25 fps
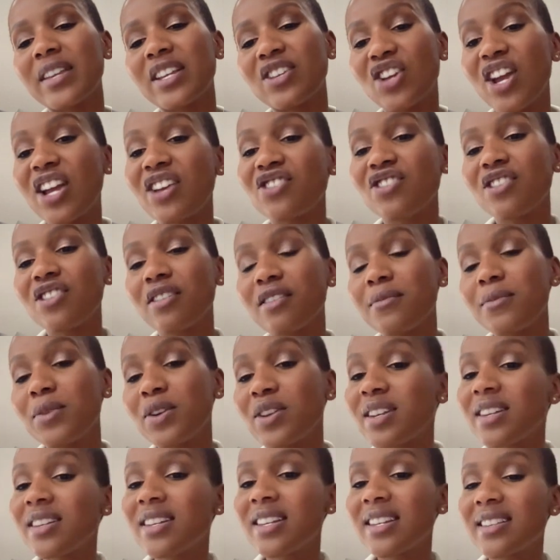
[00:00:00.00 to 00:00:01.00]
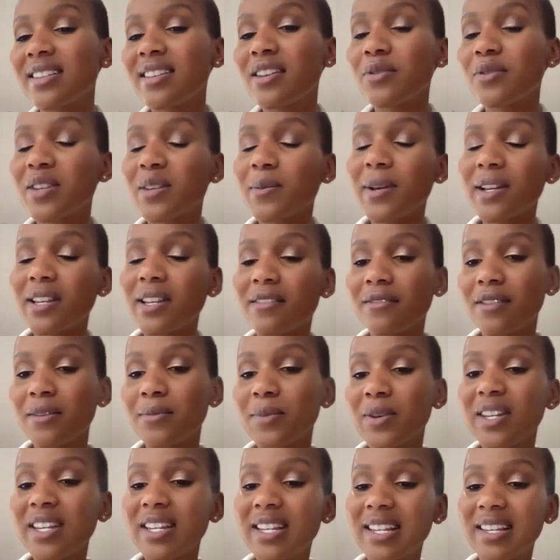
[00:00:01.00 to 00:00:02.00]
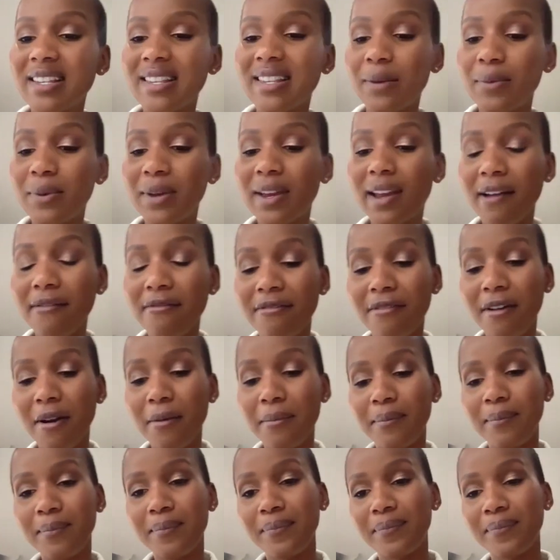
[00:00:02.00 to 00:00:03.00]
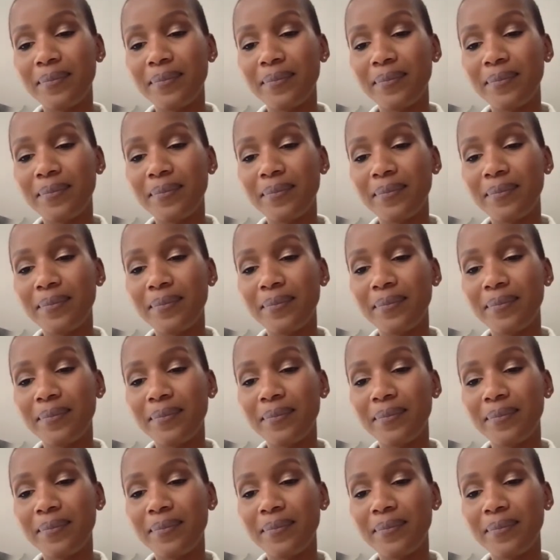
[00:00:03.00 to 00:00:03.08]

change the communities, the respective communities that we come from.